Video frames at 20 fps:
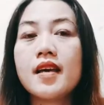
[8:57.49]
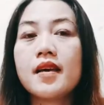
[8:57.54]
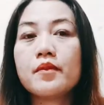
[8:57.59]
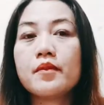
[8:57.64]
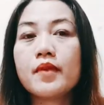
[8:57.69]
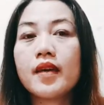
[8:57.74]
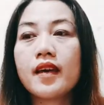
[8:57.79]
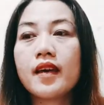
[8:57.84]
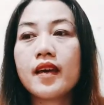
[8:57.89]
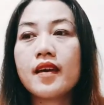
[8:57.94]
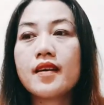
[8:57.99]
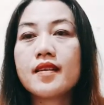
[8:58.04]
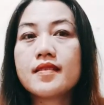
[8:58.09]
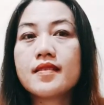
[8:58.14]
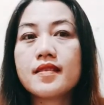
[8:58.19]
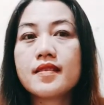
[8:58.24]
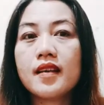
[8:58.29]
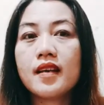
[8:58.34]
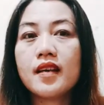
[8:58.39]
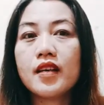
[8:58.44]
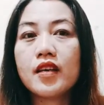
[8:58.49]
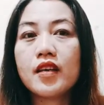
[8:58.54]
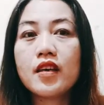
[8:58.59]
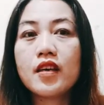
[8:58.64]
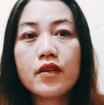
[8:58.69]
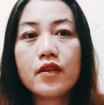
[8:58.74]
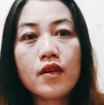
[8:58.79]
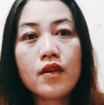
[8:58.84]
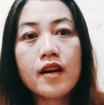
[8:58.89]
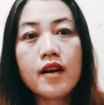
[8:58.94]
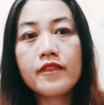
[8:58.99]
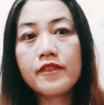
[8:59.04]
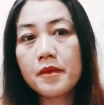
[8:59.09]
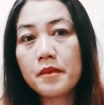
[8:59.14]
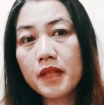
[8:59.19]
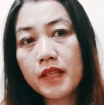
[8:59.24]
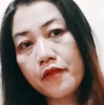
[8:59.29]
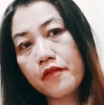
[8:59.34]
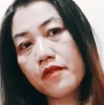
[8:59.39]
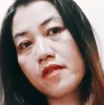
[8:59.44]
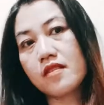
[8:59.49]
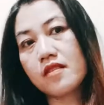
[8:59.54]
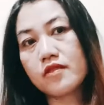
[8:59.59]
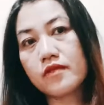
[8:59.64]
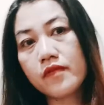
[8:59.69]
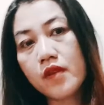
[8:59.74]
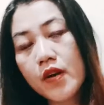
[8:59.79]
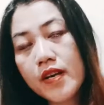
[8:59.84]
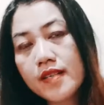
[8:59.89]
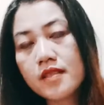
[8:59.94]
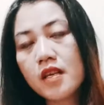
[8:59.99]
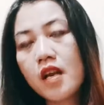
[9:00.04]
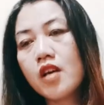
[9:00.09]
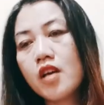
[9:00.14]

because you are familiar with his voice.